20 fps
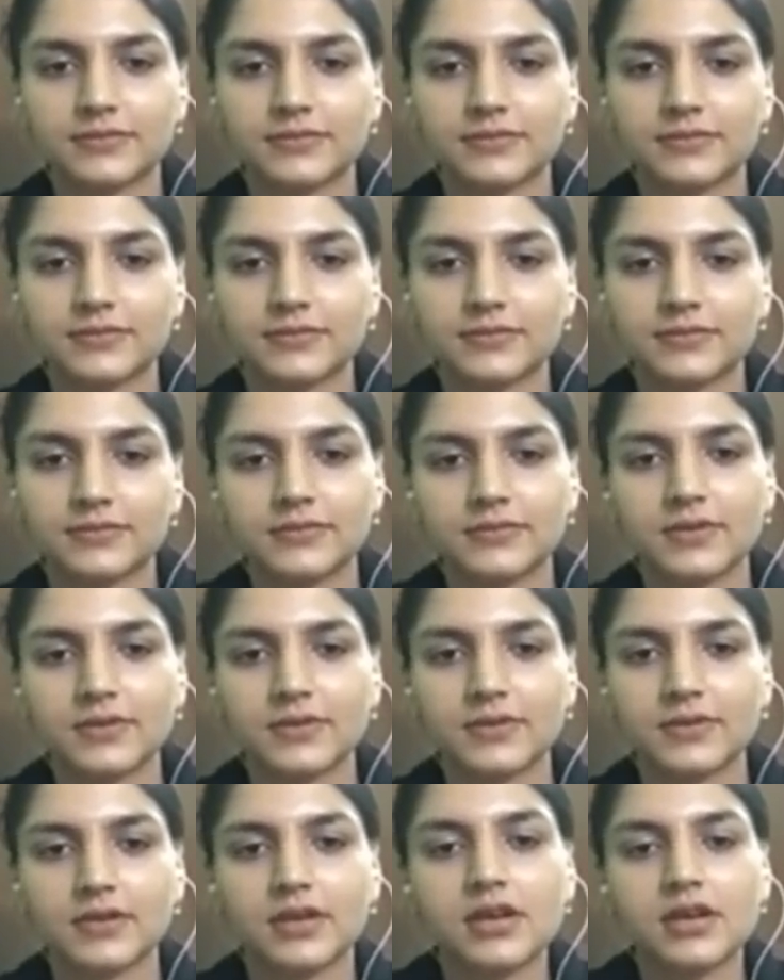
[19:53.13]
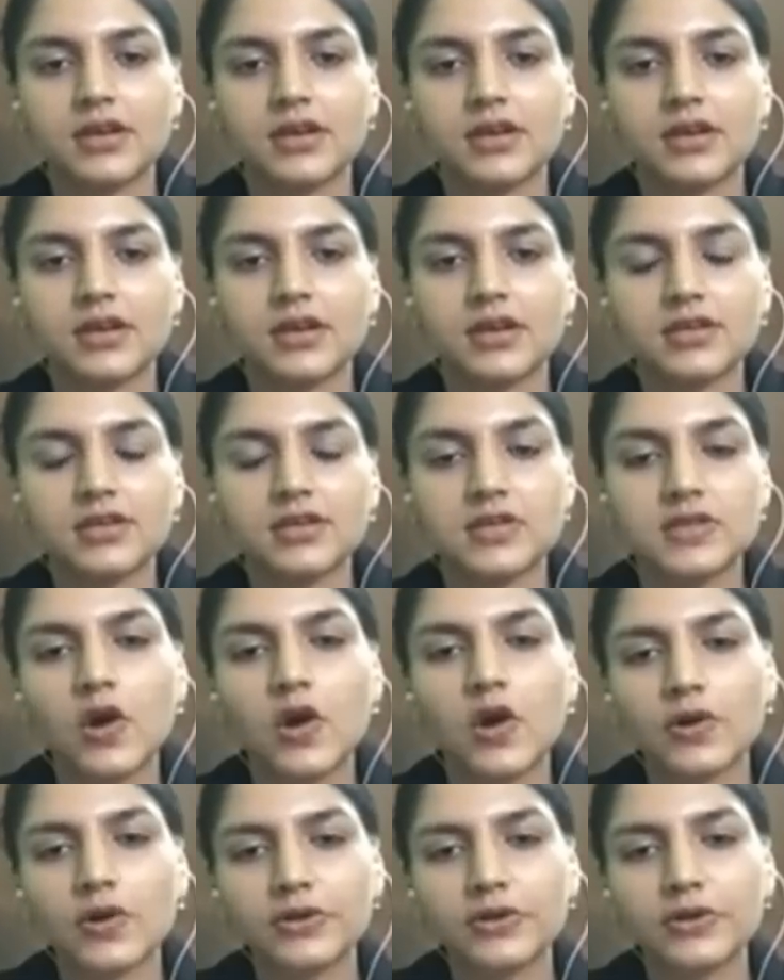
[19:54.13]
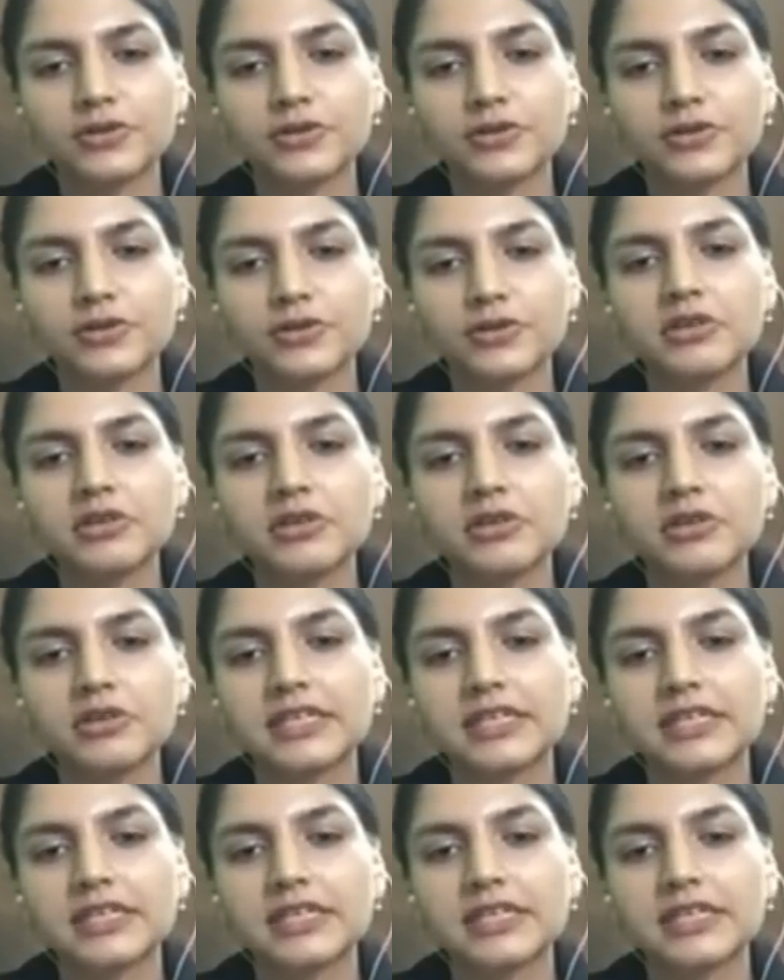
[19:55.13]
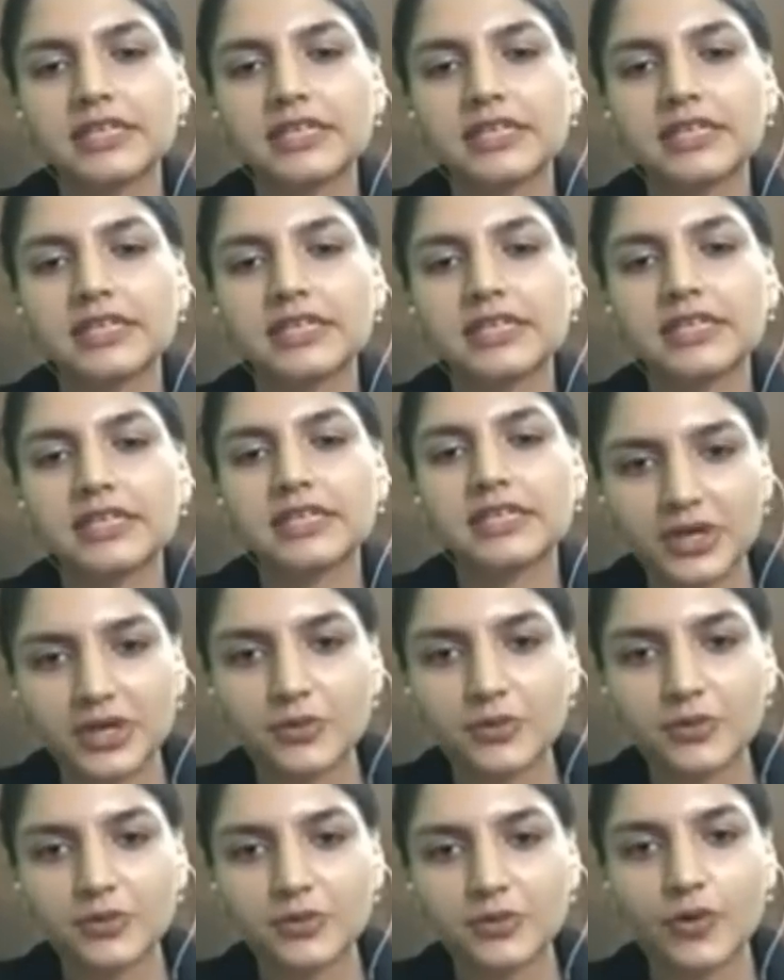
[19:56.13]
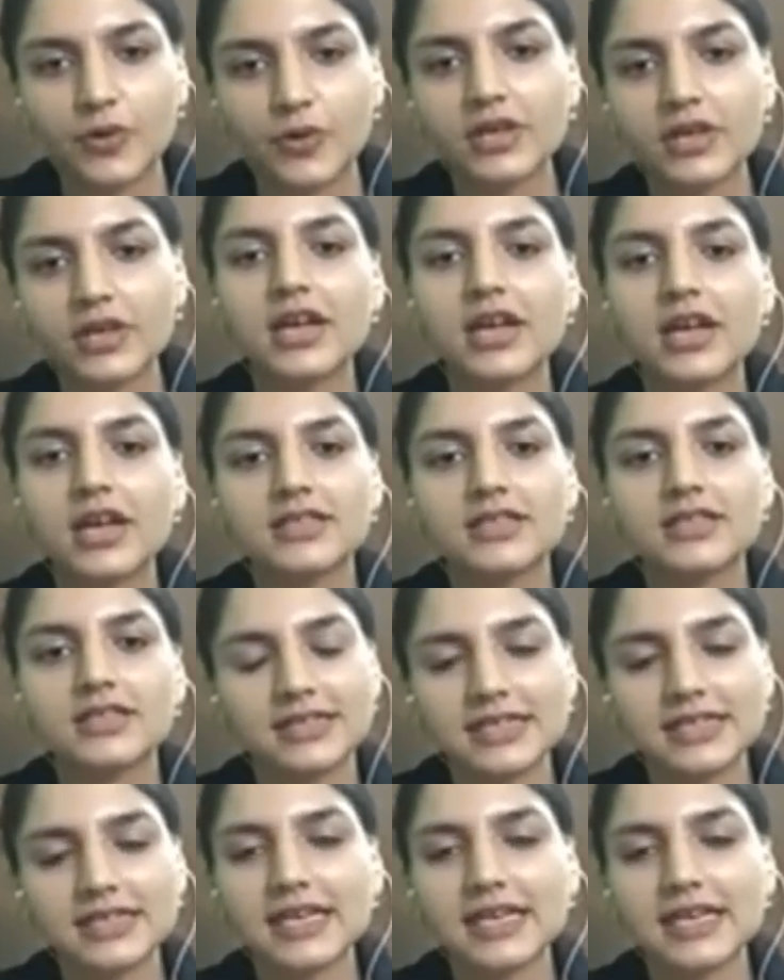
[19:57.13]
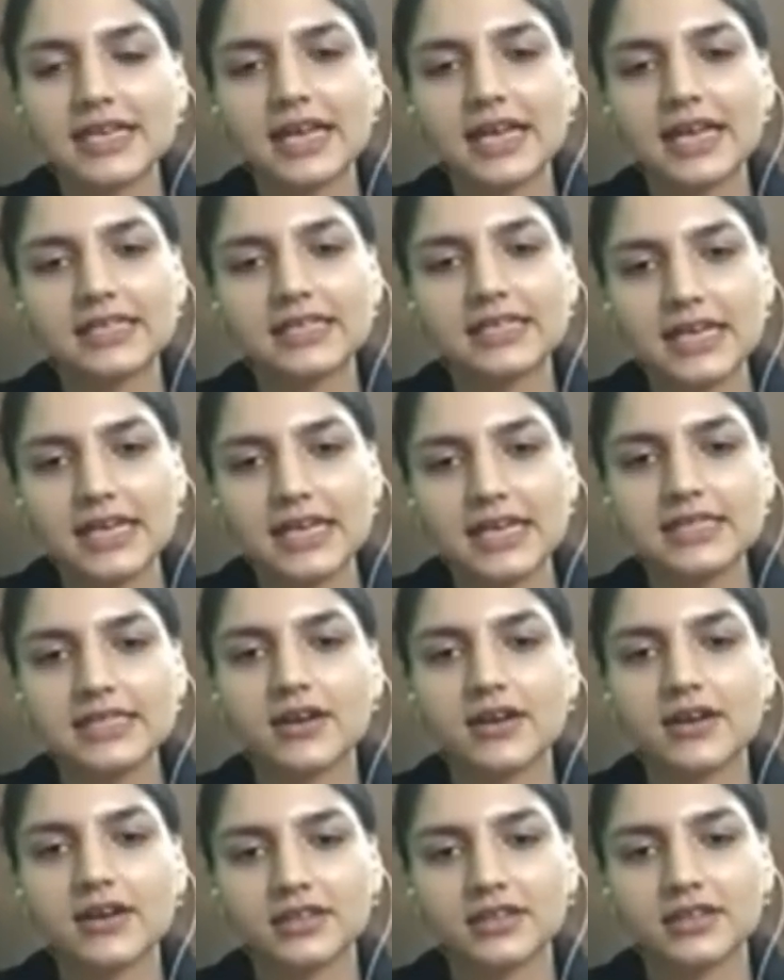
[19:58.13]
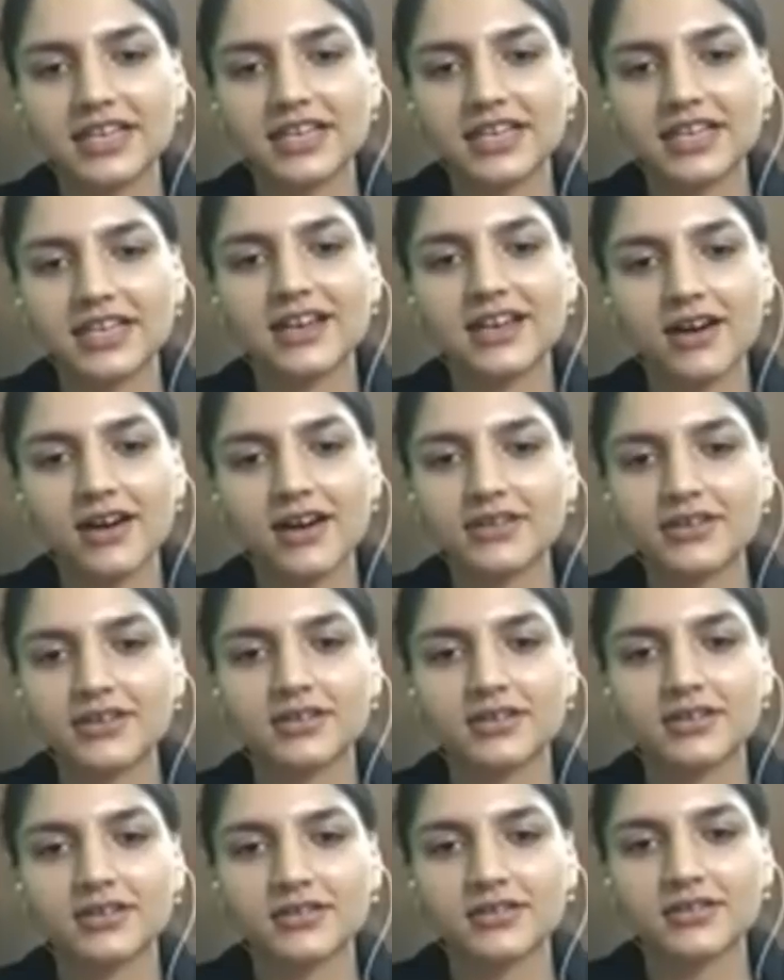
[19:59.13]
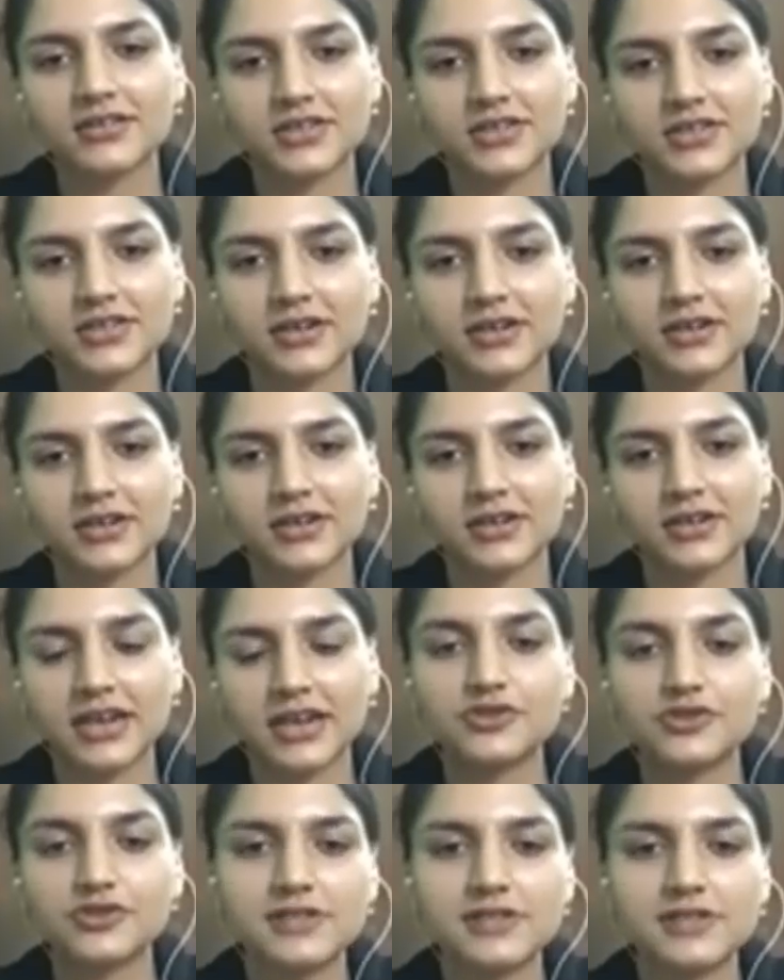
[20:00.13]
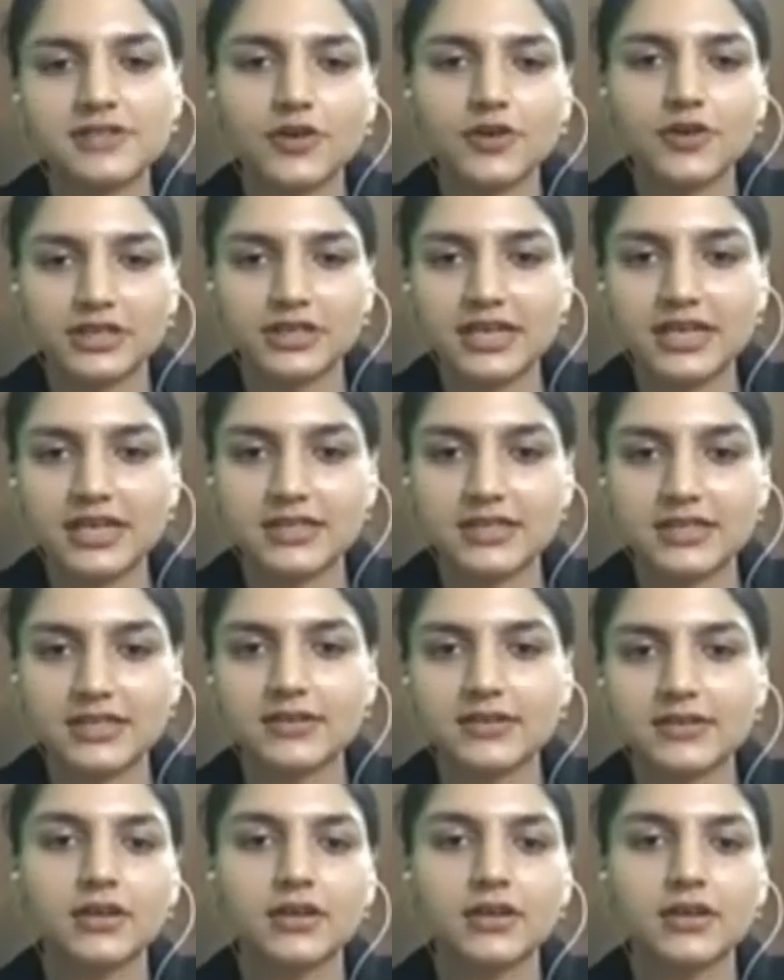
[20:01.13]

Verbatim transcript: So according to the intelligence reports, which were also placed before the Supreme Court, so it has said that yes, they are a national security concern.